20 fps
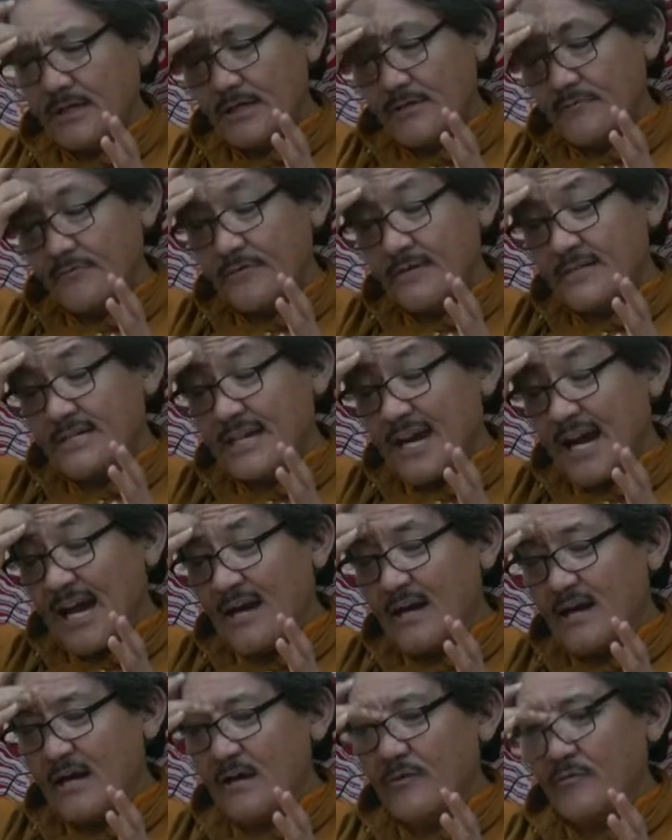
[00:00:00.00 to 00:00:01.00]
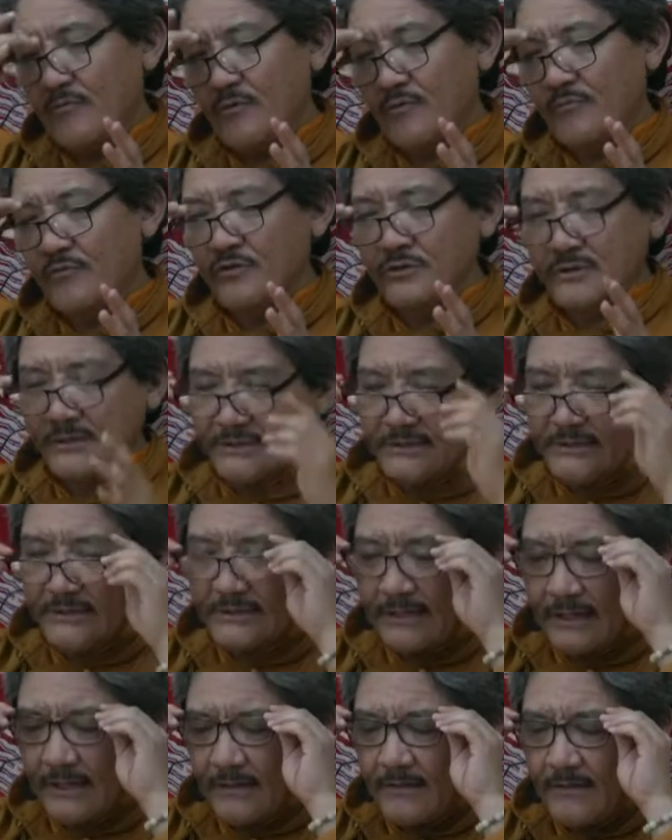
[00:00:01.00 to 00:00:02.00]
which are
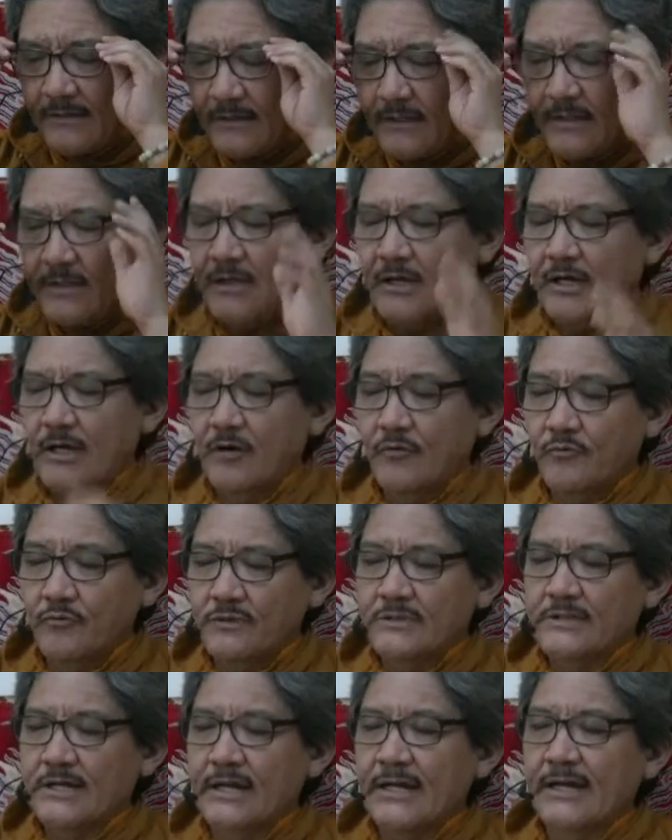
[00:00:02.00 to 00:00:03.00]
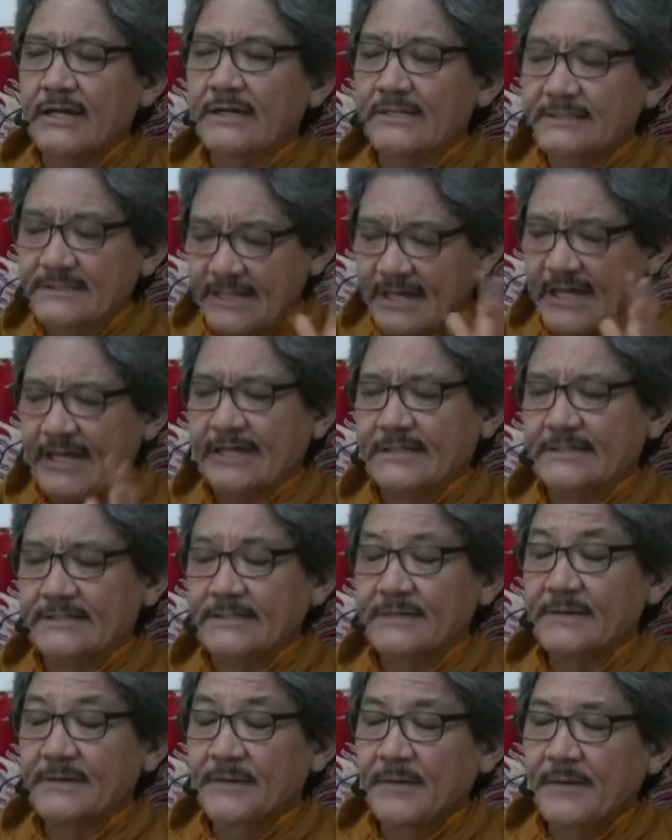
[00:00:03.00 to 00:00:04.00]
bodhisattva, uh, which are intact.
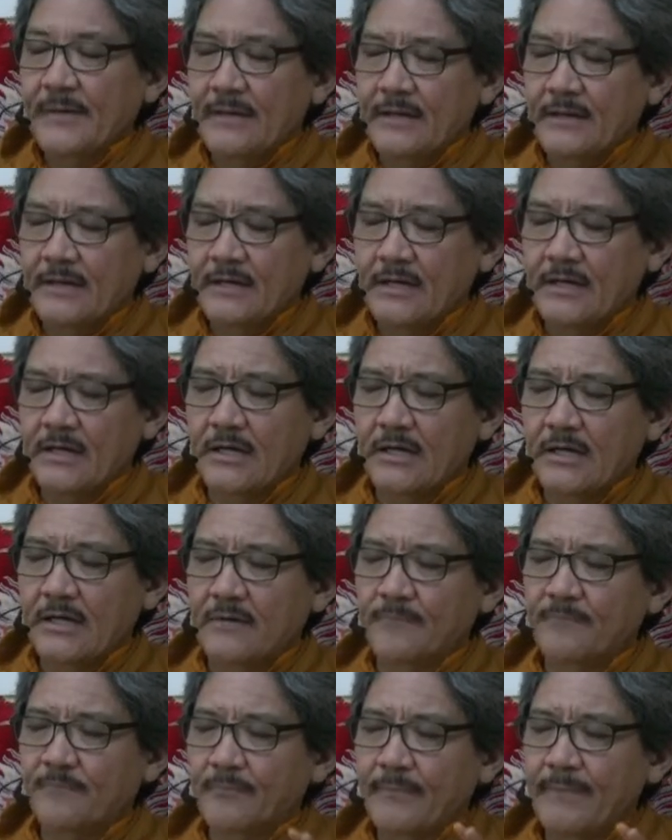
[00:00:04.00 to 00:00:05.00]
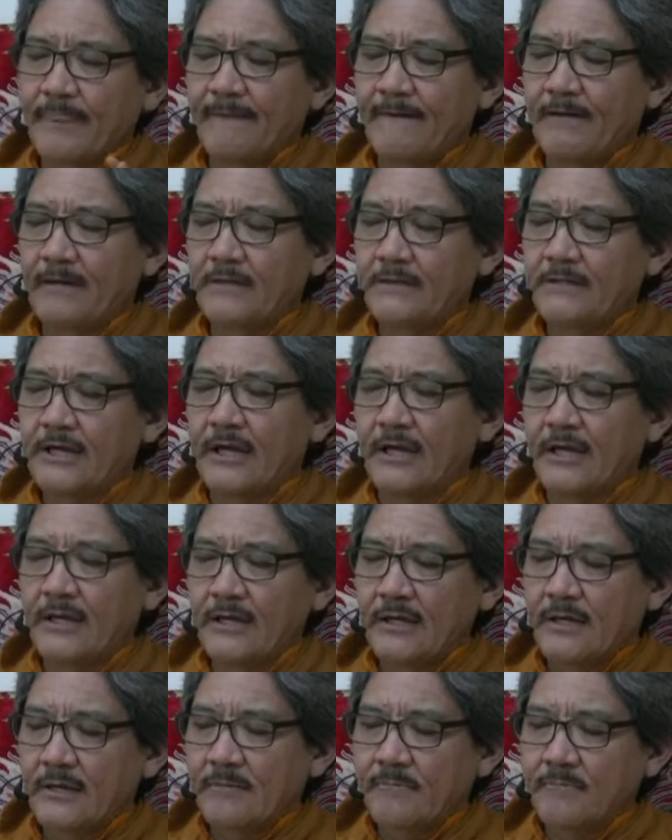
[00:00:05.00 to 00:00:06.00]
Um, they
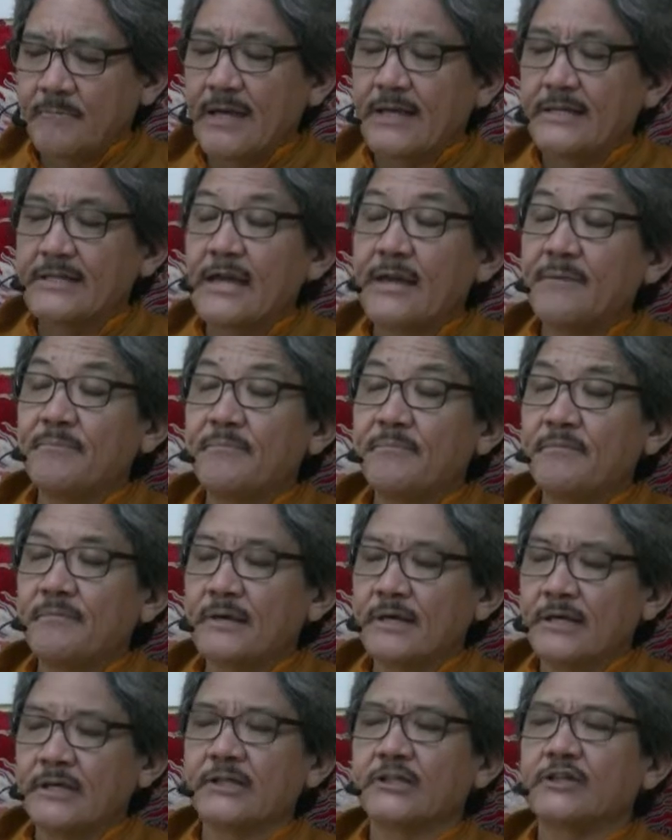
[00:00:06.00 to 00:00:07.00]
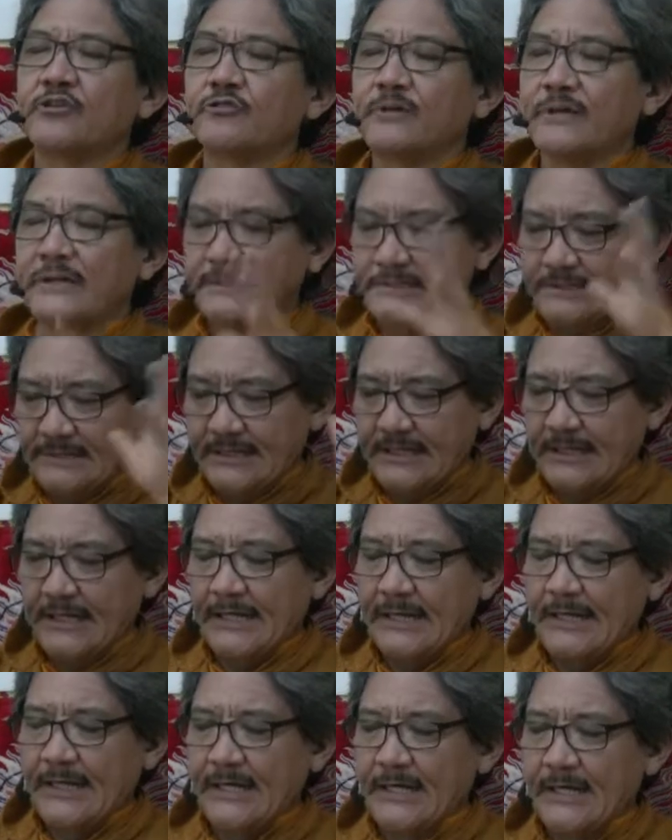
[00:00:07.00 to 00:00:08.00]
may they increase
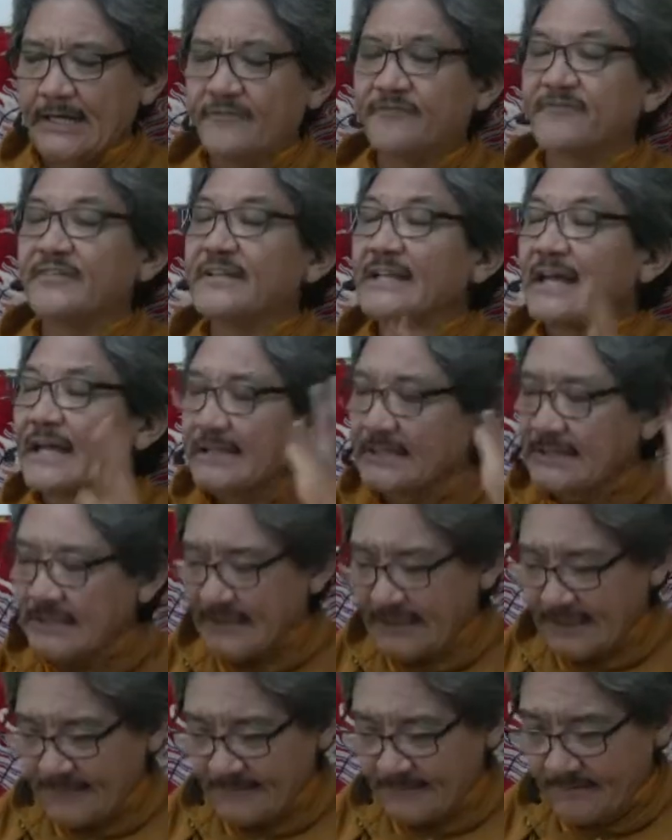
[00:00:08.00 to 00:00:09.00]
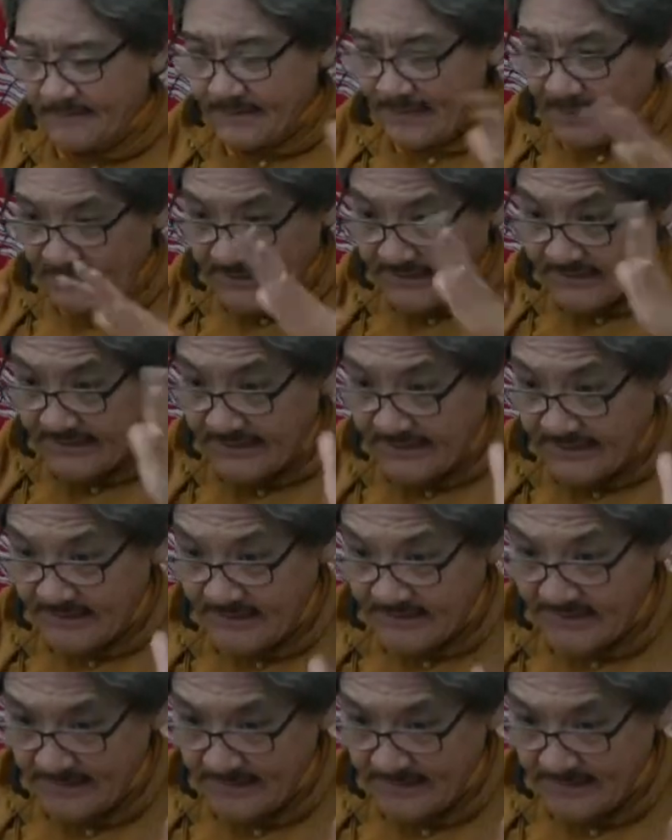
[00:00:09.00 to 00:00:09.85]
infinitely. That is the